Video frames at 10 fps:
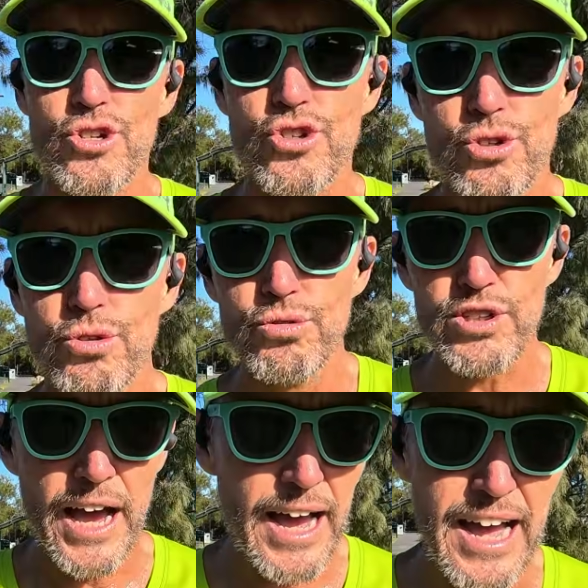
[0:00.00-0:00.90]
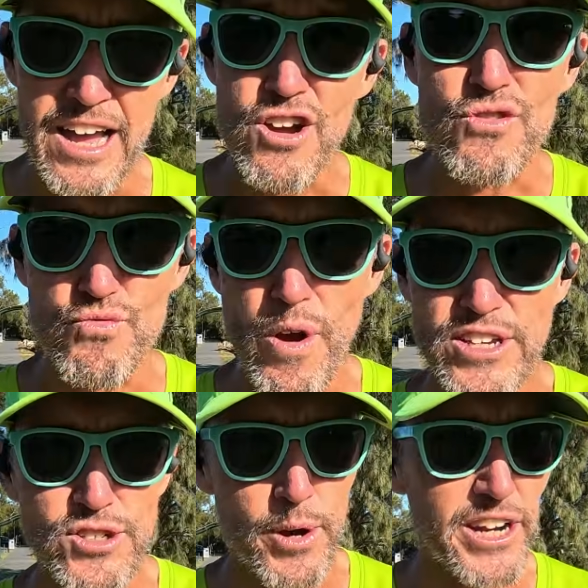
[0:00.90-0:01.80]
Shoes are
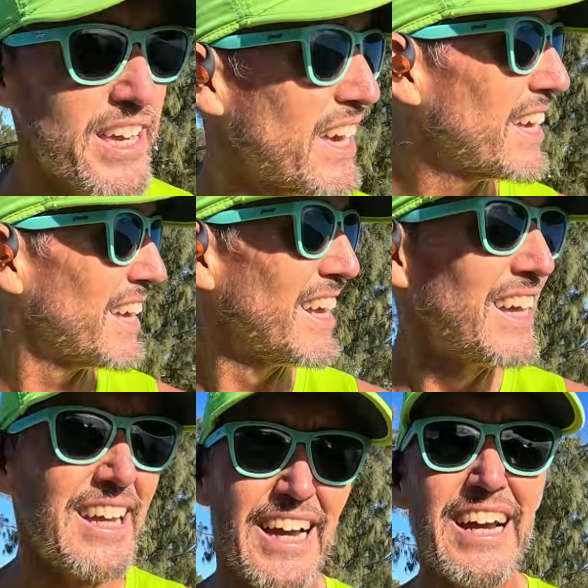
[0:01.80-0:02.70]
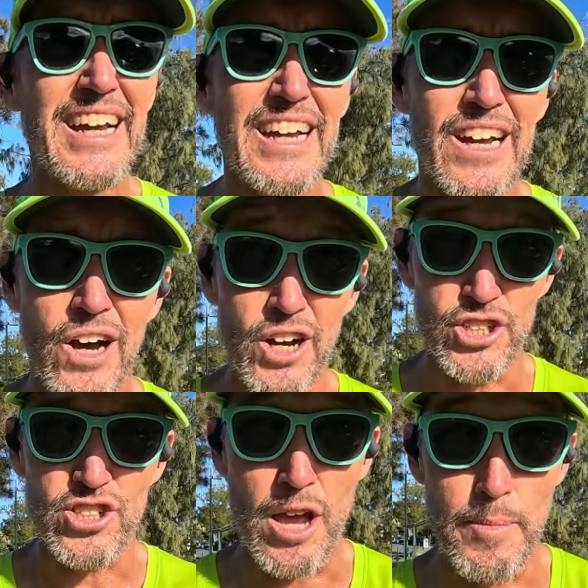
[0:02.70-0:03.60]
race ready. I
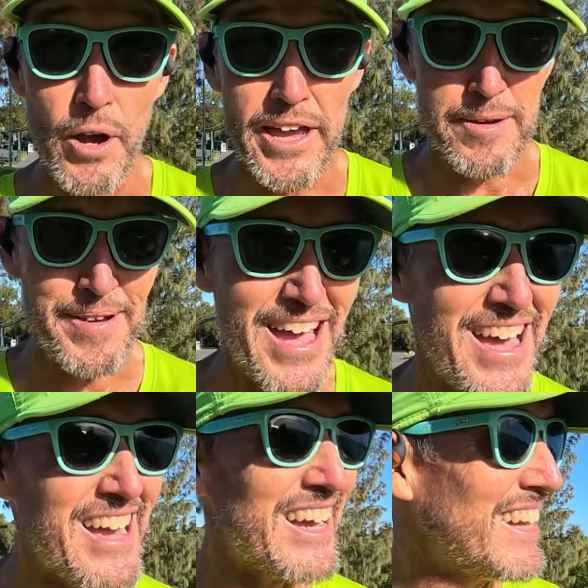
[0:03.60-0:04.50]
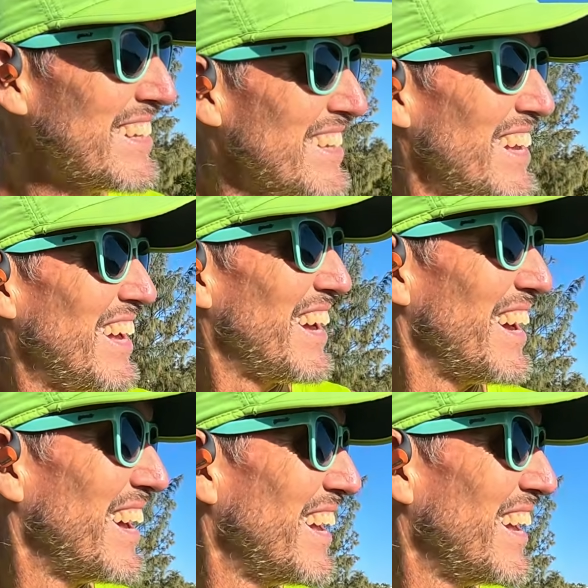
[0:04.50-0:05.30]
just hope I am.